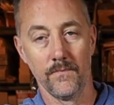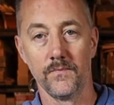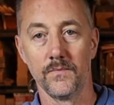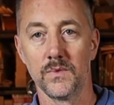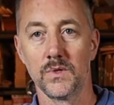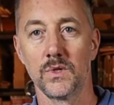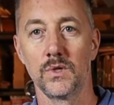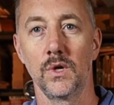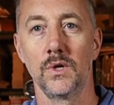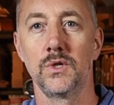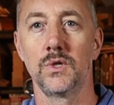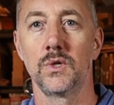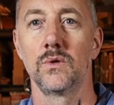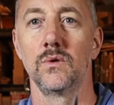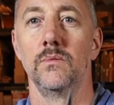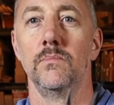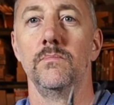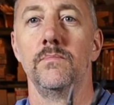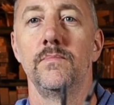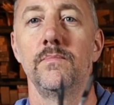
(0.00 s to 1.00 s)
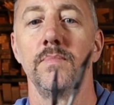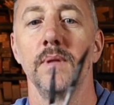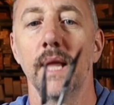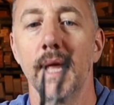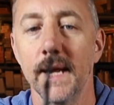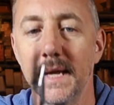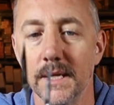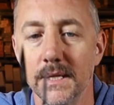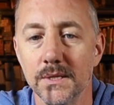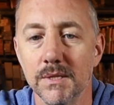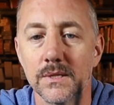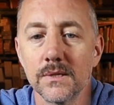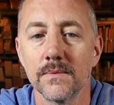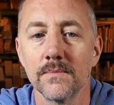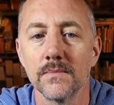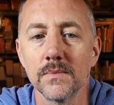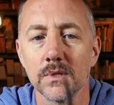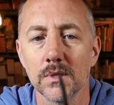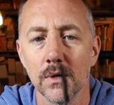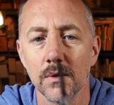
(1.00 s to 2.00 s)
surgical blades.
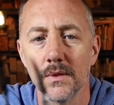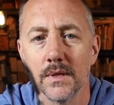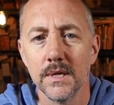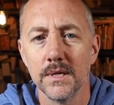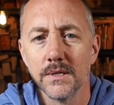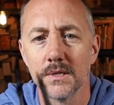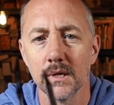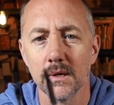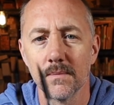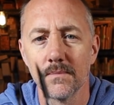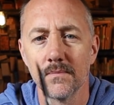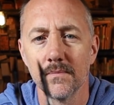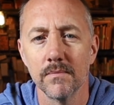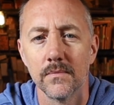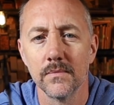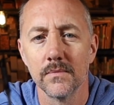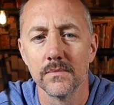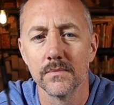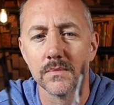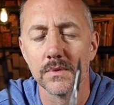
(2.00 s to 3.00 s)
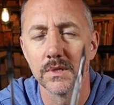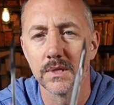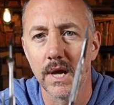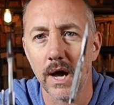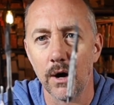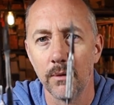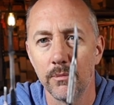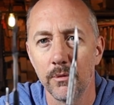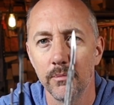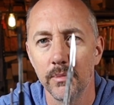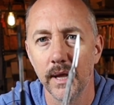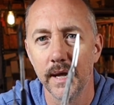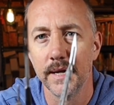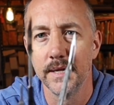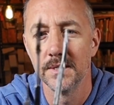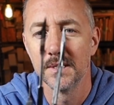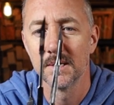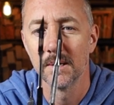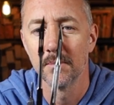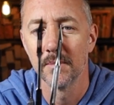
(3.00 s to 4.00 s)
So these are scalpel
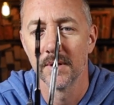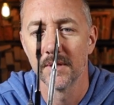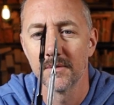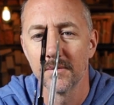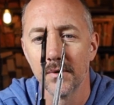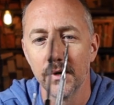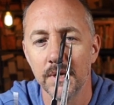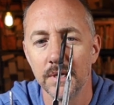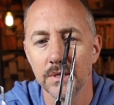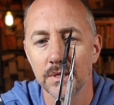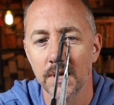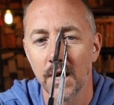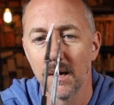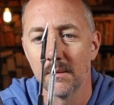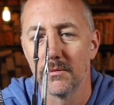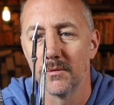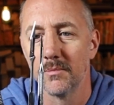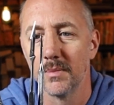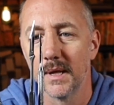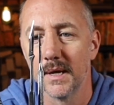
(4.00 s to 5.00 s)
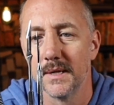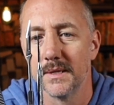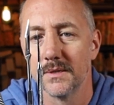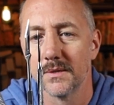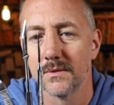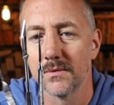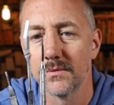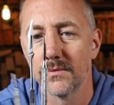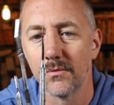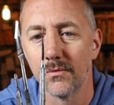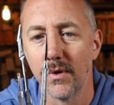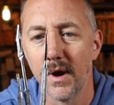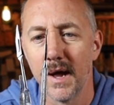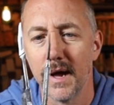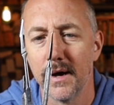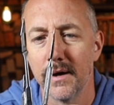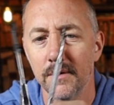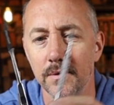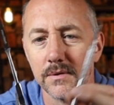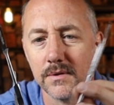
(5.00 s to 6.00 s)
blades, number 3 scalpel blades,
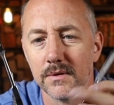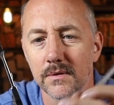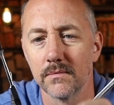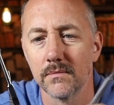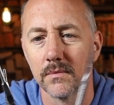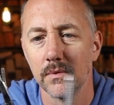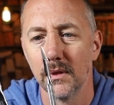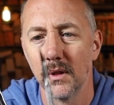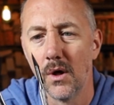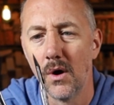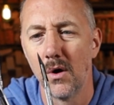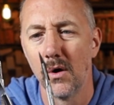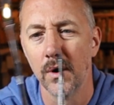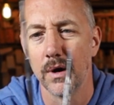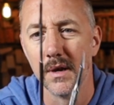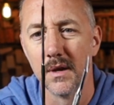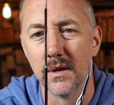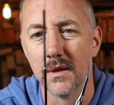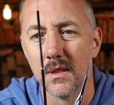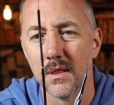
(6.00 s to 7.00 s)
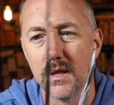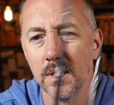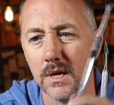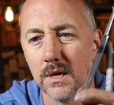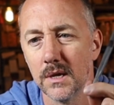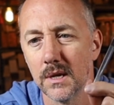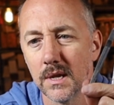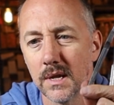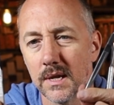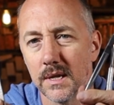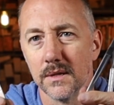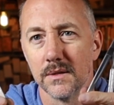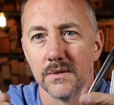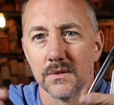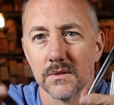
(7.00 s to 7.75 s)
round, long and thin and